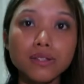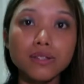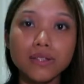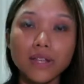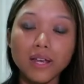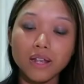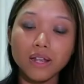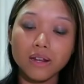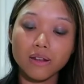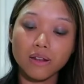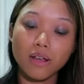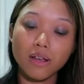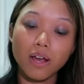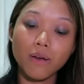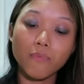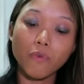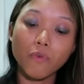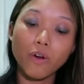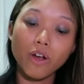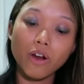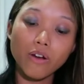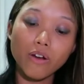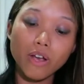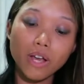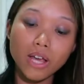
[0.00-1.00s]
that I'm
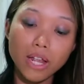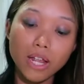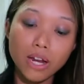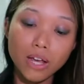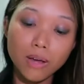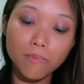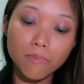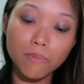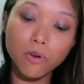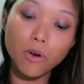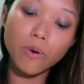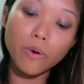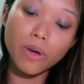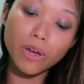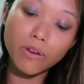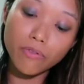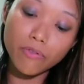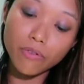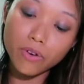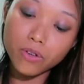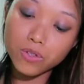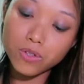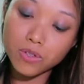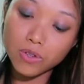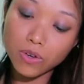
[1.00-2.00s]
wearing and I'm going
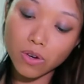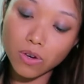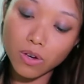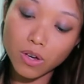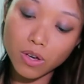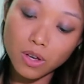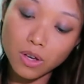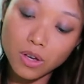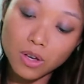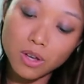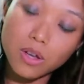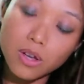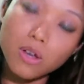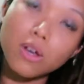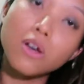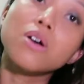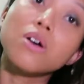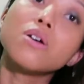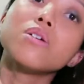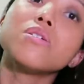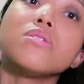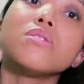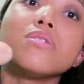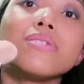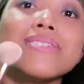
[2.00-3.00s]
for, so
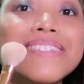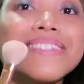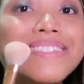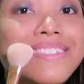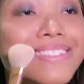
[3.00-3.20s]
just